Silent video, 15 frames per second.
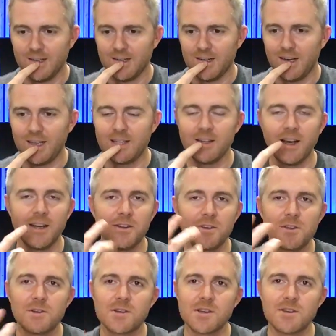I I know
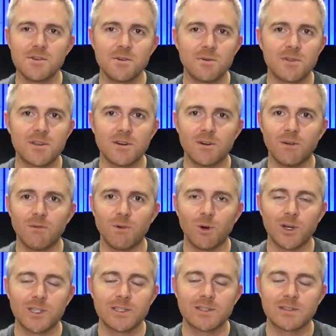you can do it with your own
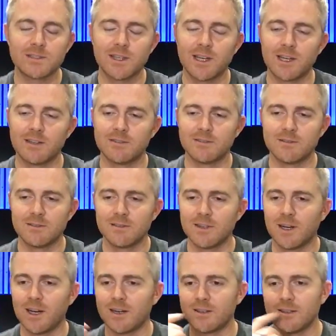voice, and
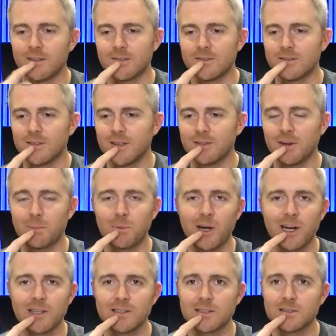I don't know. Have I
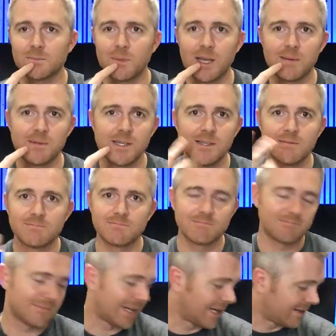practiced? Maybe.
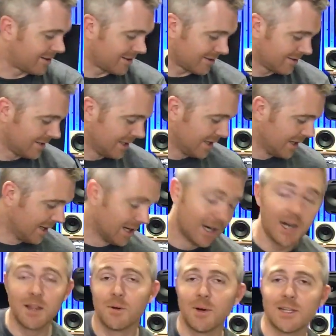I don't know.
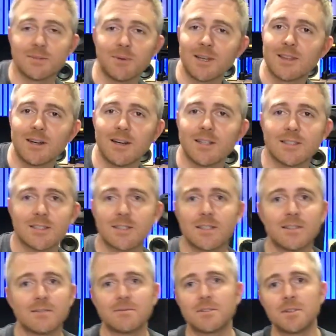Otherwise, my thought is
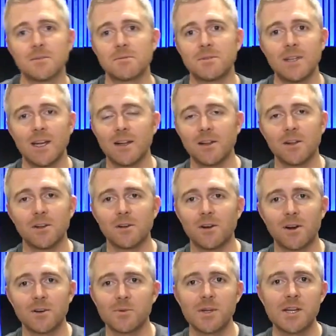to, to get a little
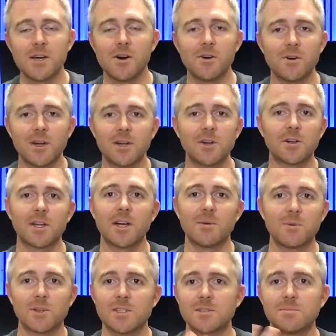Arduino and hook it up
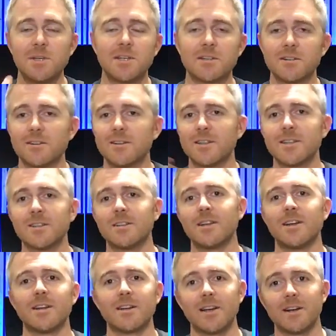with a speaker and,
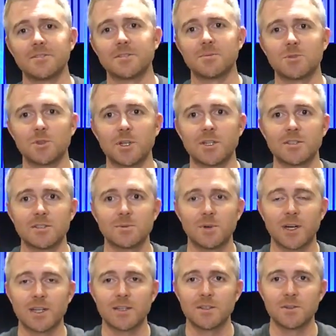and have some triggers where
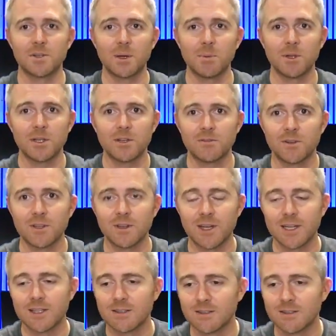I can do a couple of different, like,